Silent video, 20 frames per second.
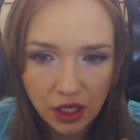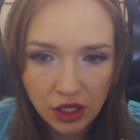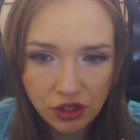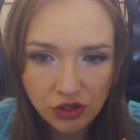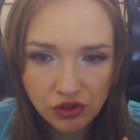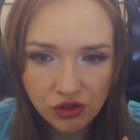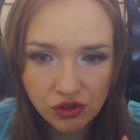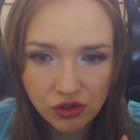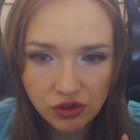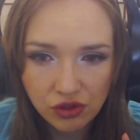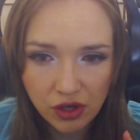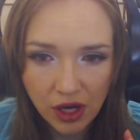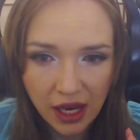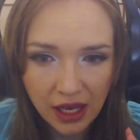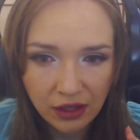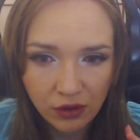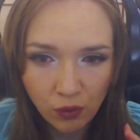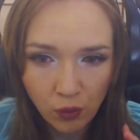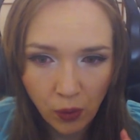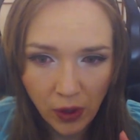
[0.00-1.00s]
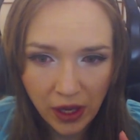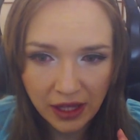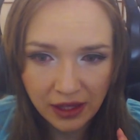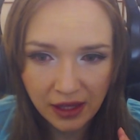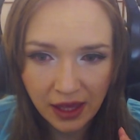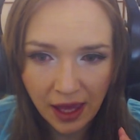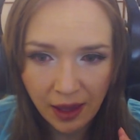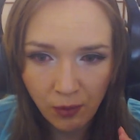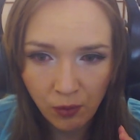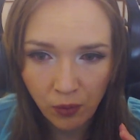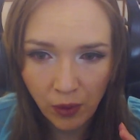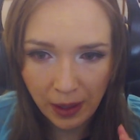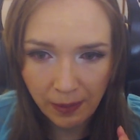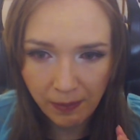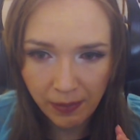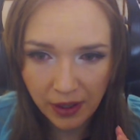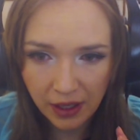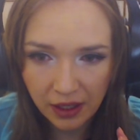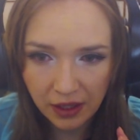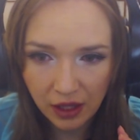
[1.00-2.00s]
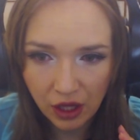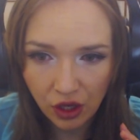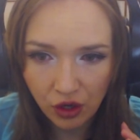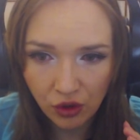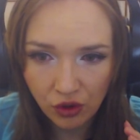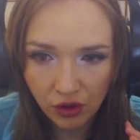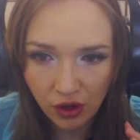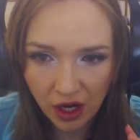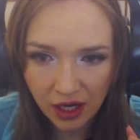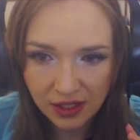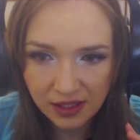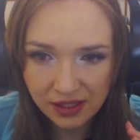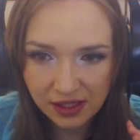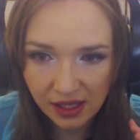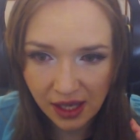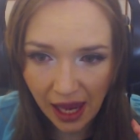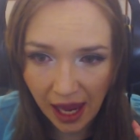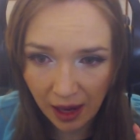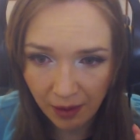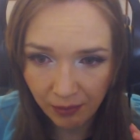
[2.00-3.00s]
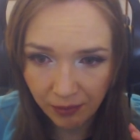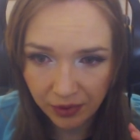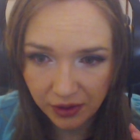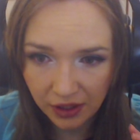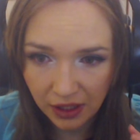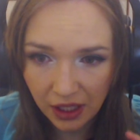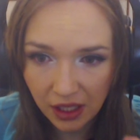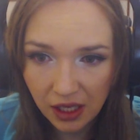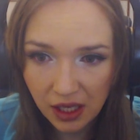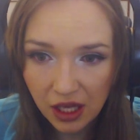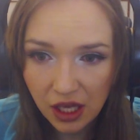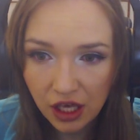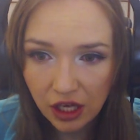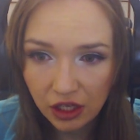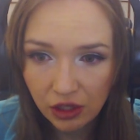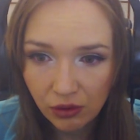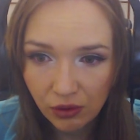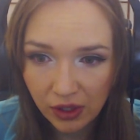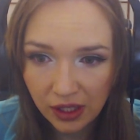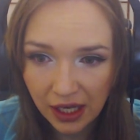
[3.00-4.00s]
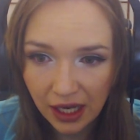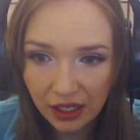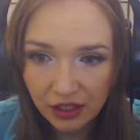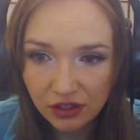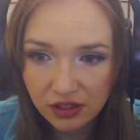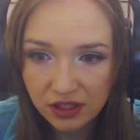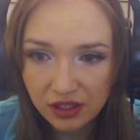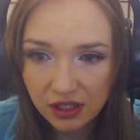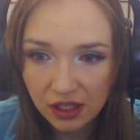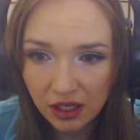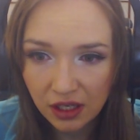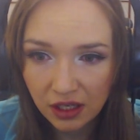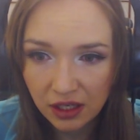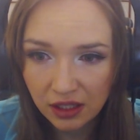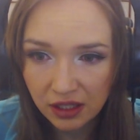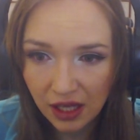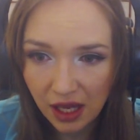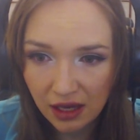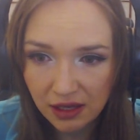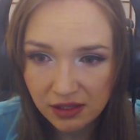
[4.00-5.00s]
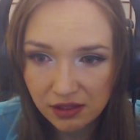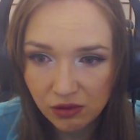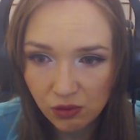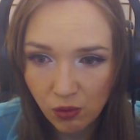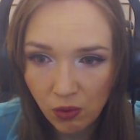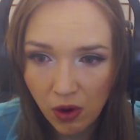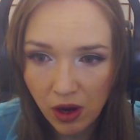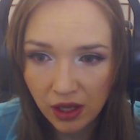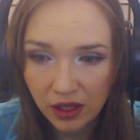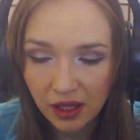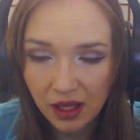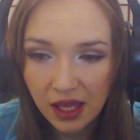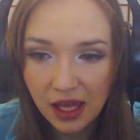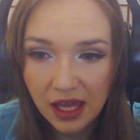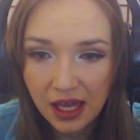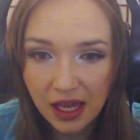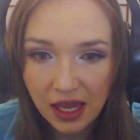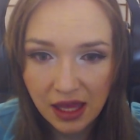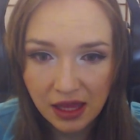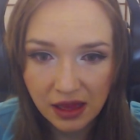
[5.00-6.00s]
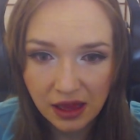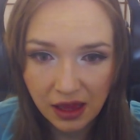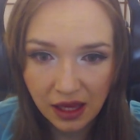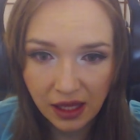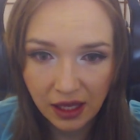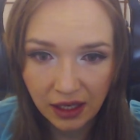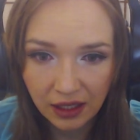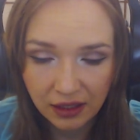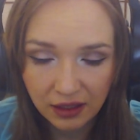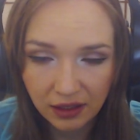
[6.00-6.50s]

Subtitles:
Each and when a weapon runs empty, you get the next one in